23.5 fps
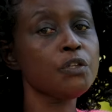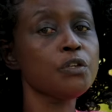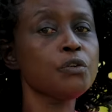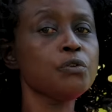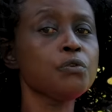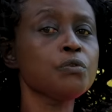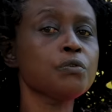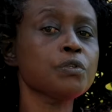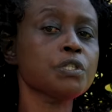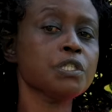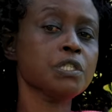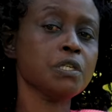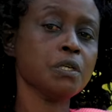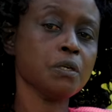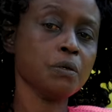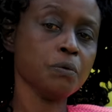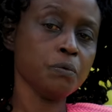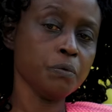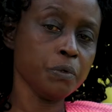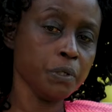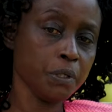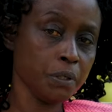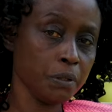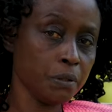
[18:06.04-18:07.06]
the doctor
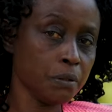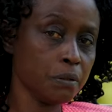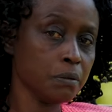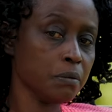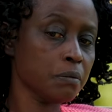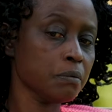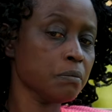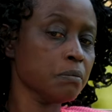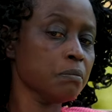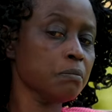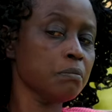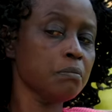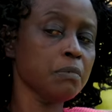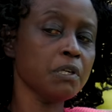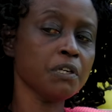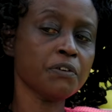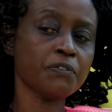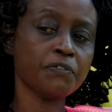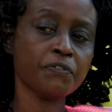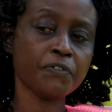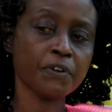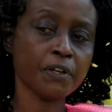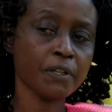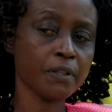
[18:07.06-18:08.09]
will make
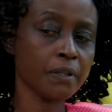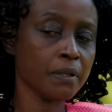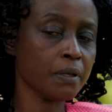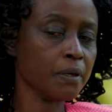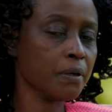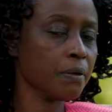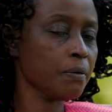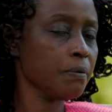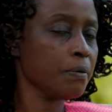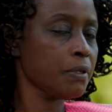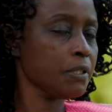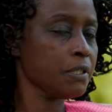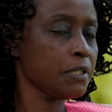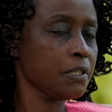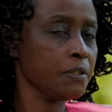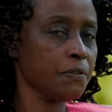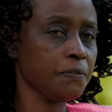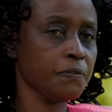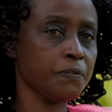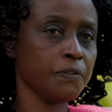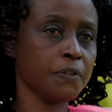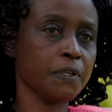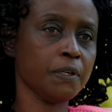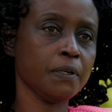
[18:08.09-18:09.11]
further
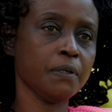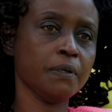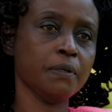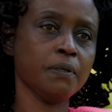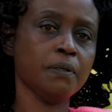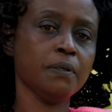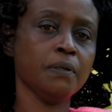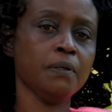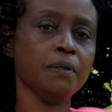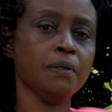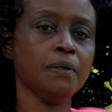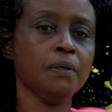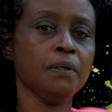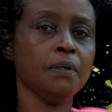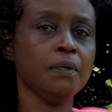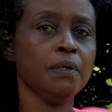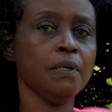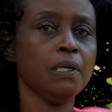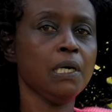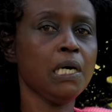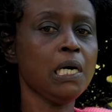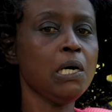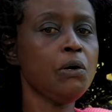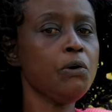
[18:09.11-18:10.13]
whatever.
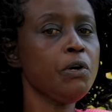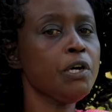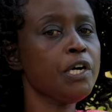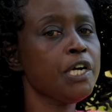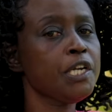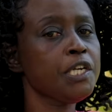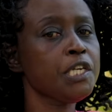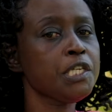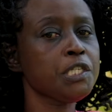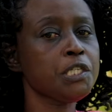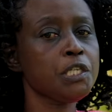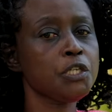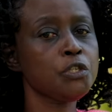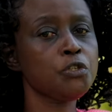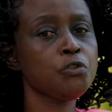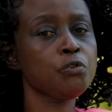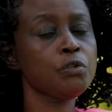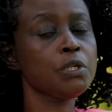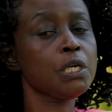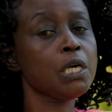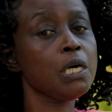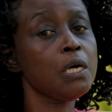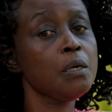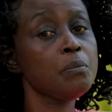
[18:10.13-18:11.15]
Our organization
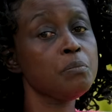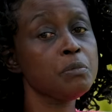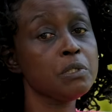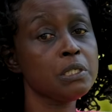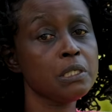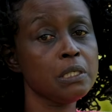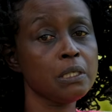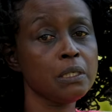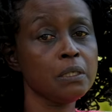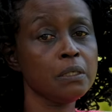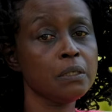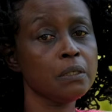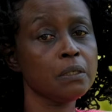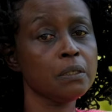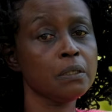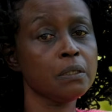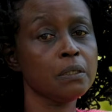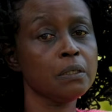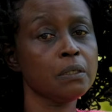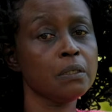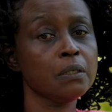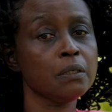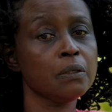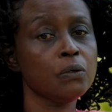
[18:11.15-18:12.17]
comes in.
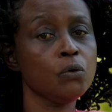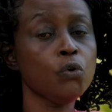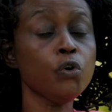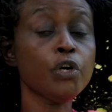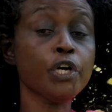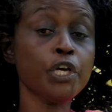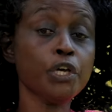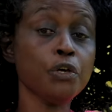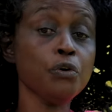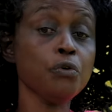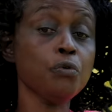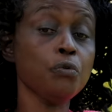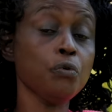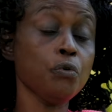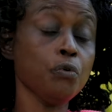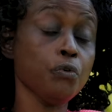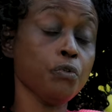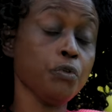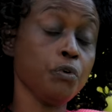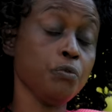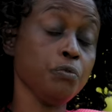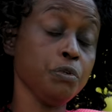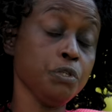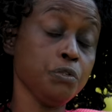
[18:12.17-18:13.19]
Okay, although
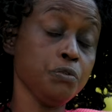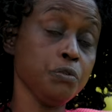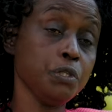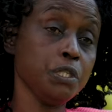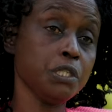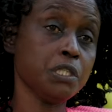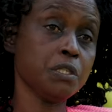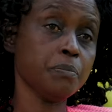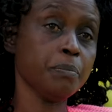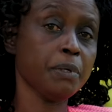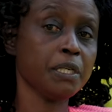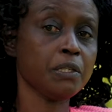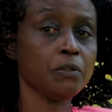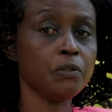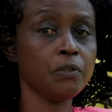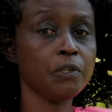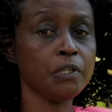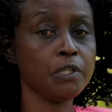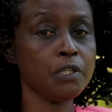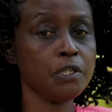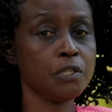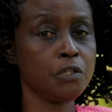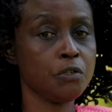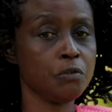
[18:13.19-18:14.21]
we do it, but our
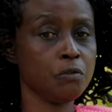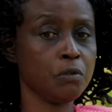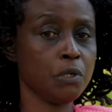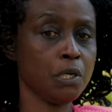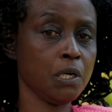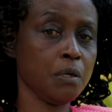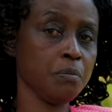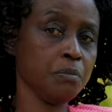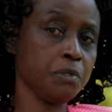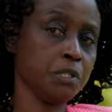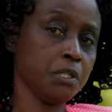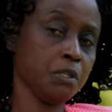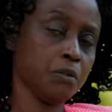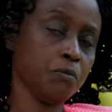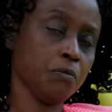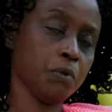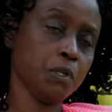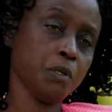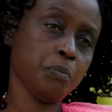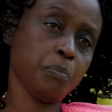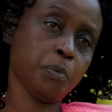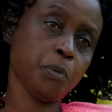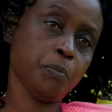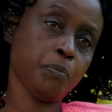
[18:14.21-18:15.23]
organization comes in when
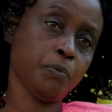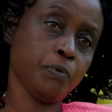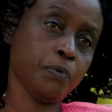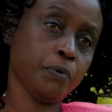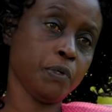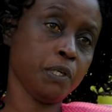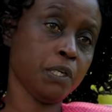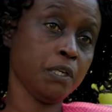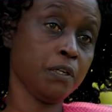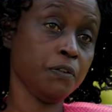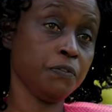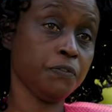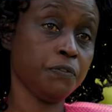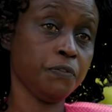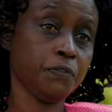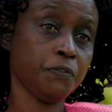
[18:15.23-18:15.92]
people have,